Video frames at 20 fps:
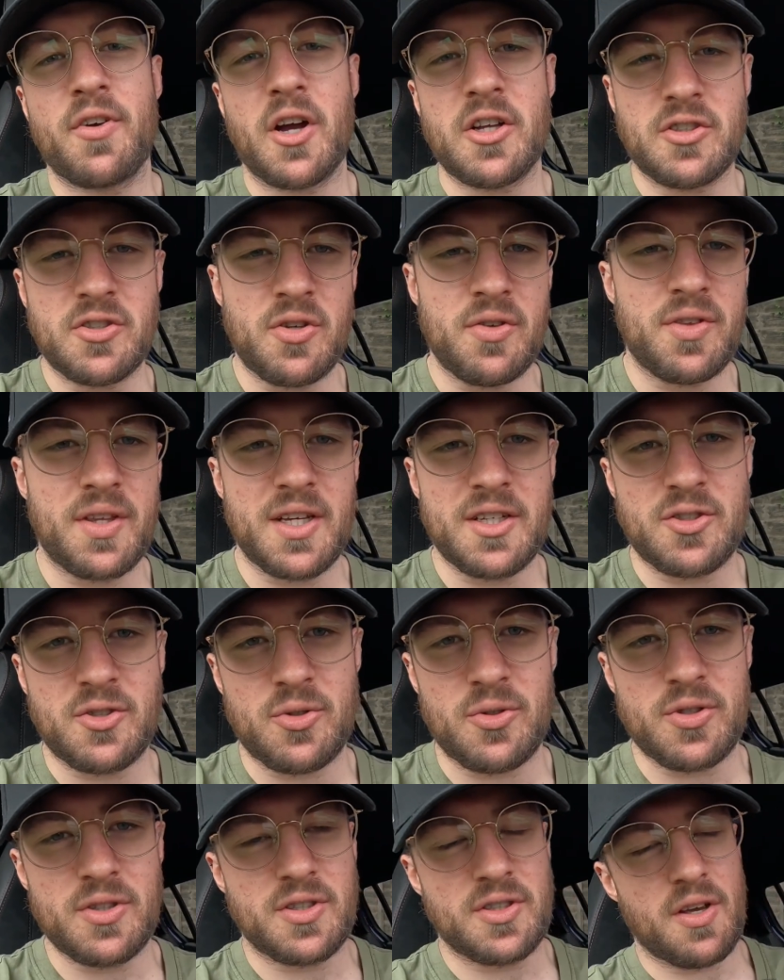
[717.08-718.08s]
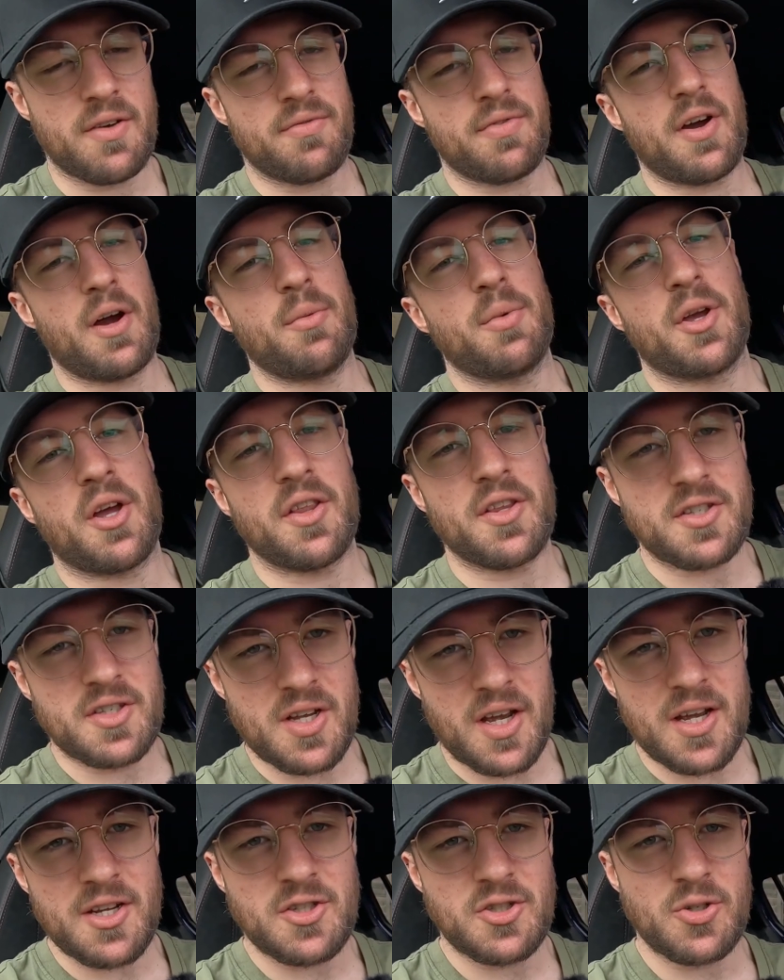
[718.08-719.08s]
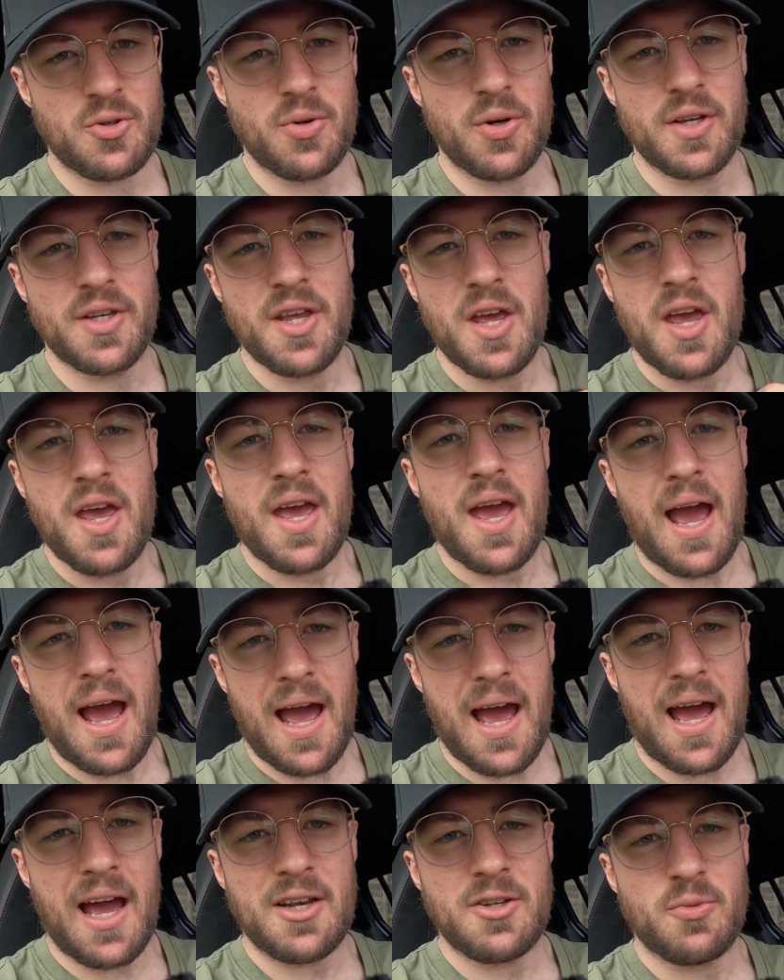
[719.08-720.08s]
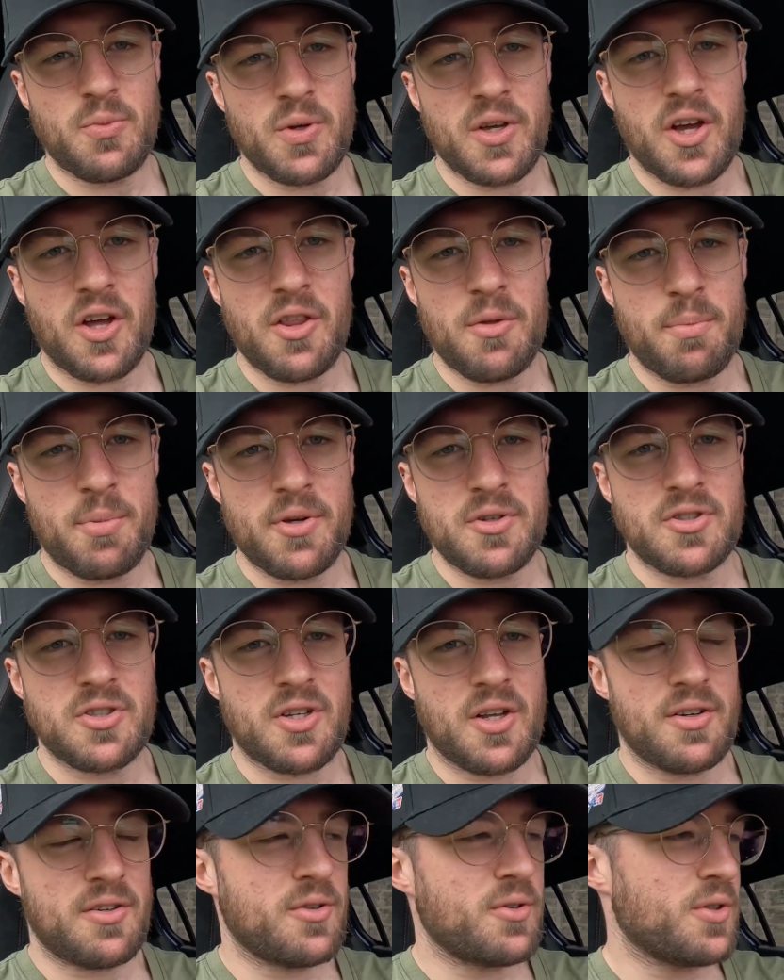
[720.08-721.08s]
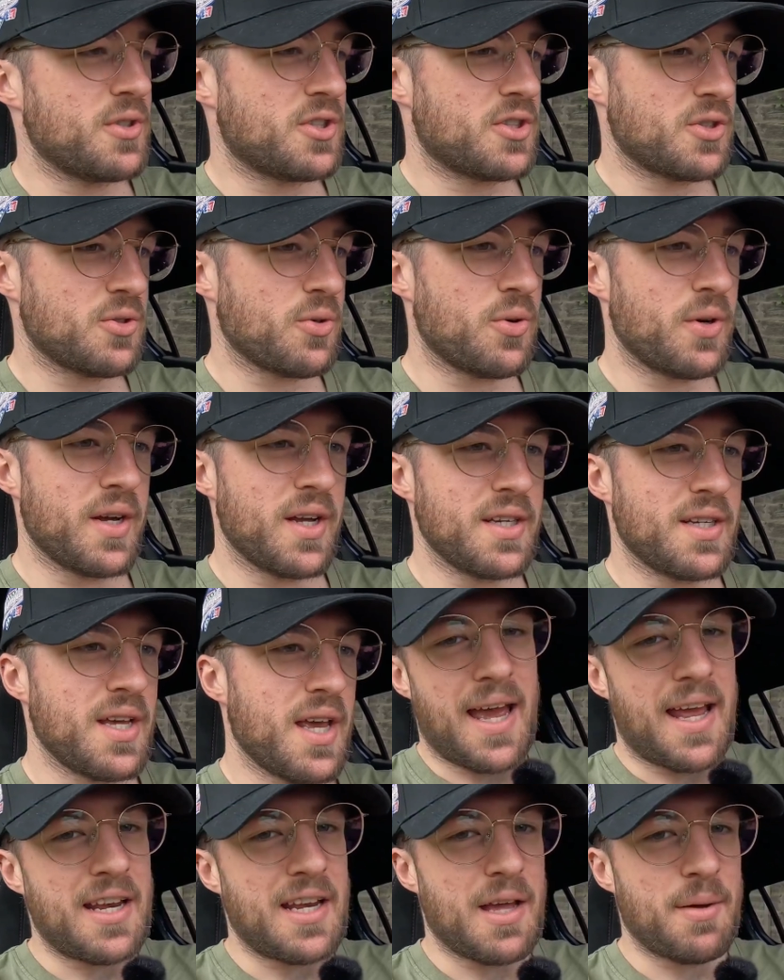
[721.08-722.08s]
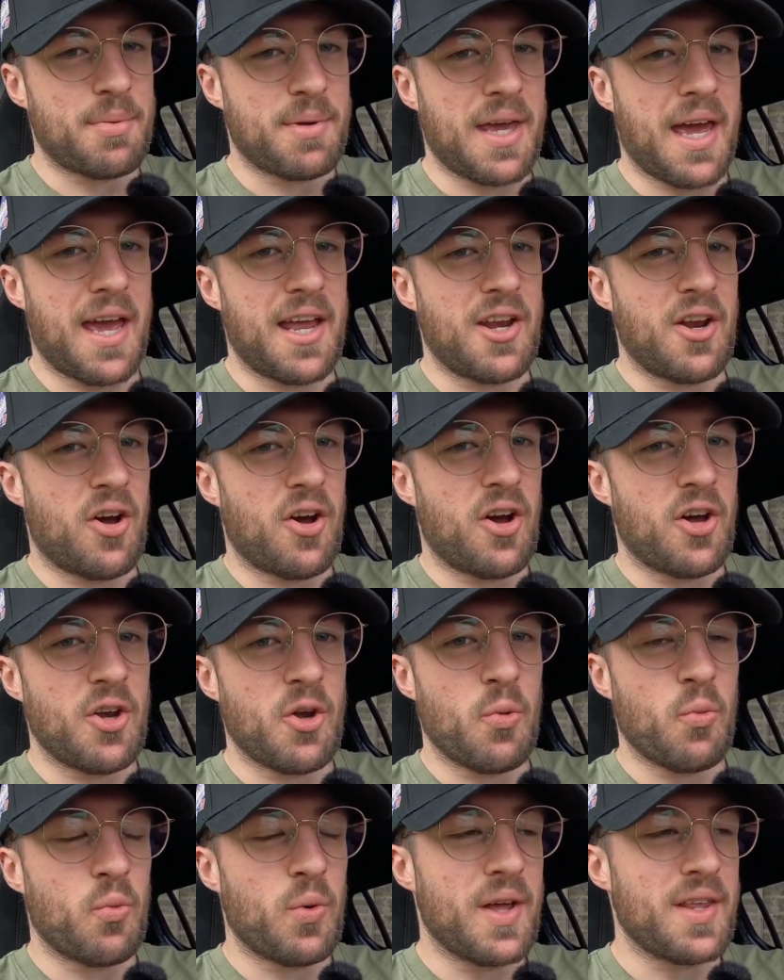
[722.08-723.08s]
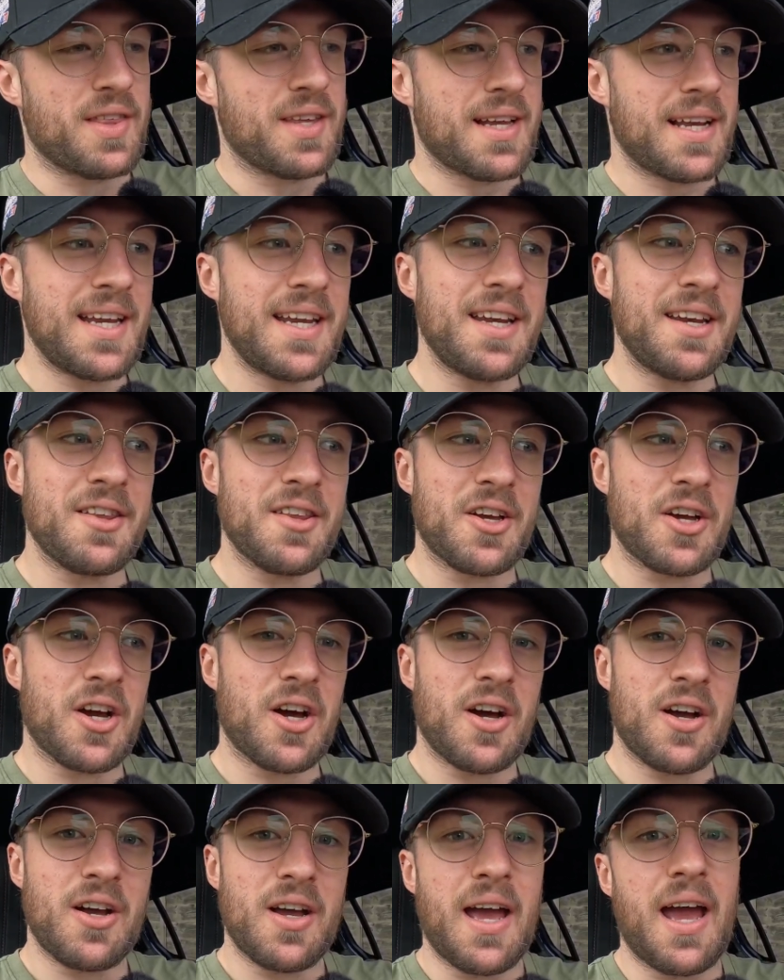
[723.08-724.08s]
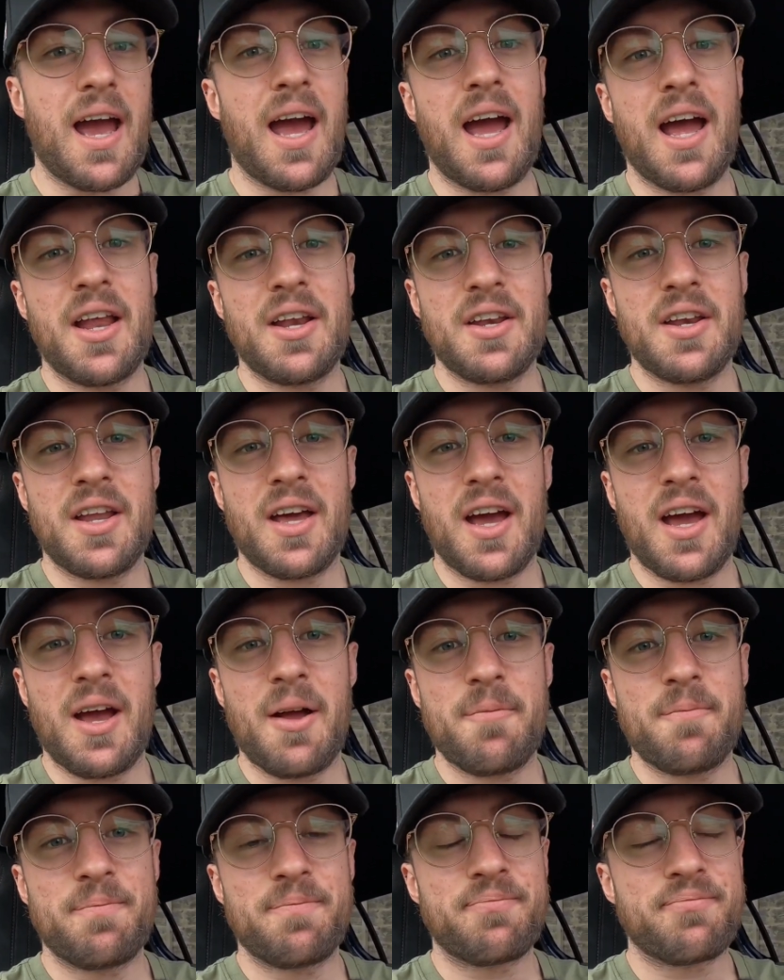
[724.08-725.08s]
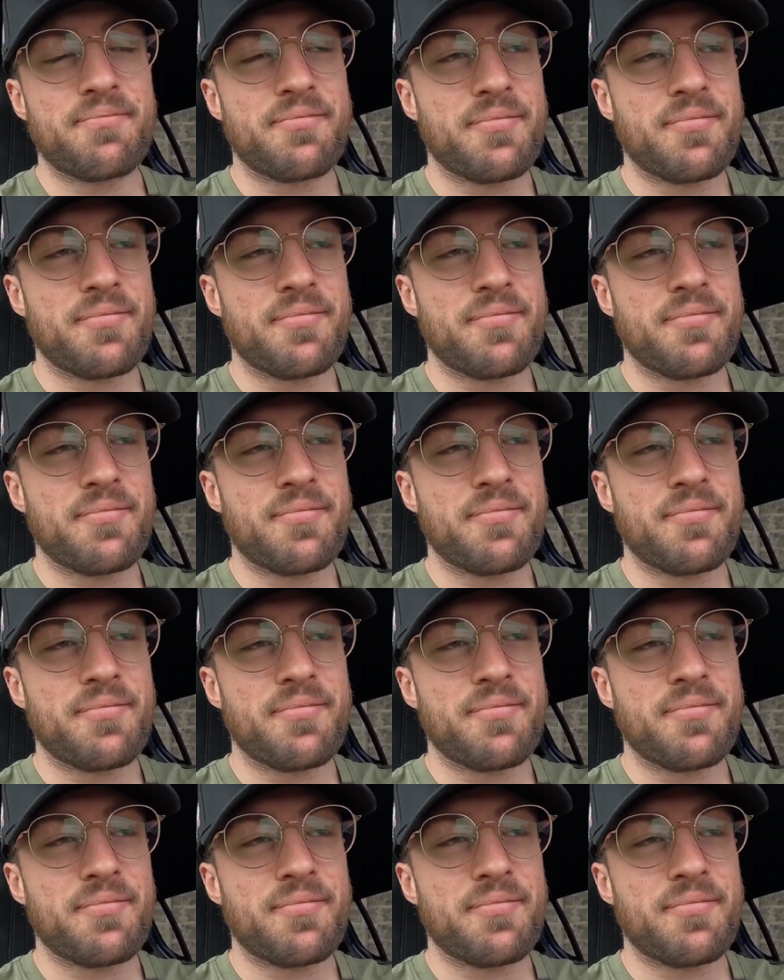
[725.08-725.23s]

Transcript: got two things sorted so far. We got the tyres sorted and we got the boost solenoid sorted. Ended up getting on with cleaning the car and,